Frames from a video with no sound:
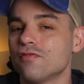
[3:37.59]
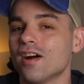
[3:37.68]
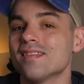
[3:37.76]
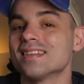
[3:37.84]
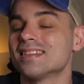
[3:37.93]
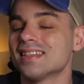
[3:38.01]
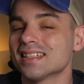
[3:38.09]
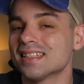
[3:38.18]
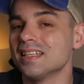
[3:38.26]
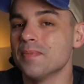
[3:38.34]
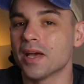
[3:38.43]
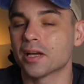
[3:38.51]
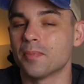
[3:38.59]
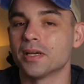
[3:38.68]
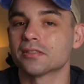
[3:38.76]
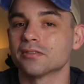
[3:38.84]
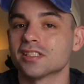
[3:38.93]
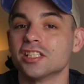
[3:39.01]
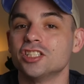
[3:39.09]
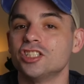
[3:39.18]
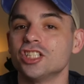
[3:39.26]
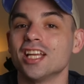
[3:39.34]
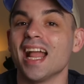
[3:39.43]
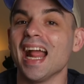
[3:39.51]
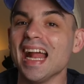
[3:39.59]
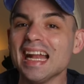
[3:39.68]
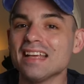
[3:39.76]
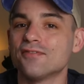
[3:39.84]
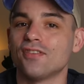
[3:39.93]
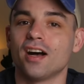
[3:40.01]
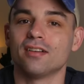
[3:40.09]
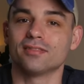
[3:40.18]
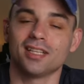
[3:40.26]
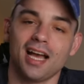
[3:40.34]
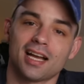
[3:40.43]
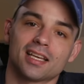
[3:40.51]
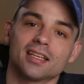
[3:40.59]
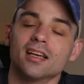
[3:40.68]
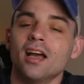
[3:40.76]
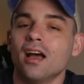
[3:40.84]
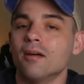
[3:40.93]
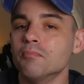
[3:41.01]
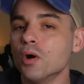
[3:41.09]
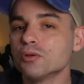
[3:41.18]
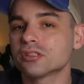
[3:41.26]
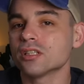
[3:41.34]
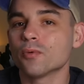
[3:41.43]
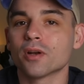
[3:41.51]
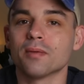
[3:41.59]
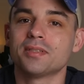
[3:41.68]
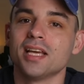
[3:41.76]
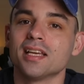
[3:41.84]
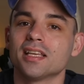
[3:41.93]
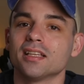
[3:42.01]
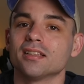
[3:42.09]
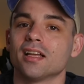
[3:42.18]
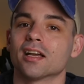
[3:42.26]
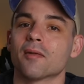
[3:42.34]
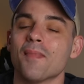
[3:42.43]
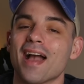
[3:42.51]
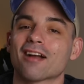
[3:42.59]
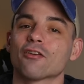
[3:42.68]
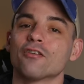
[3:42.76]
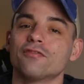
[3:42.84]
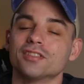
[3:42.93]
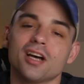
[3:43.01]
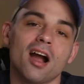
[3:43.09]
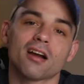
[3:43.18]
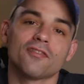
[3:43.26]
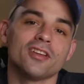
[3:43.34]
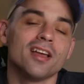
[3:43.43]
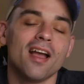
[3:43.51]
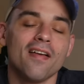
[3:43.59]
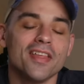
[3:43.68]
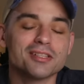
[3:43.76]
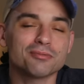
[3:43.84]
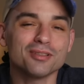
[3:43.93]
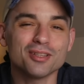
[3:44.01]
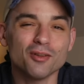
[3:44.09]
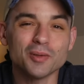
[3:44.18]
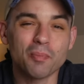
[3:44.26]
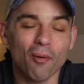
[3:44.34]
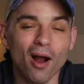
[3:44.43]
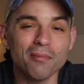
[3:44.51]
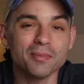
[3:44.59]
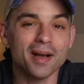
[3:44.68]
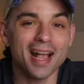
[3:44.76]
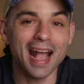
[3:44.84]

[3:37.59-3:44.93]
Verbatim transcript: find the 16 megapixels in the G80 lacking. Mostly when I'm taking like macro photography, that's really the only problem I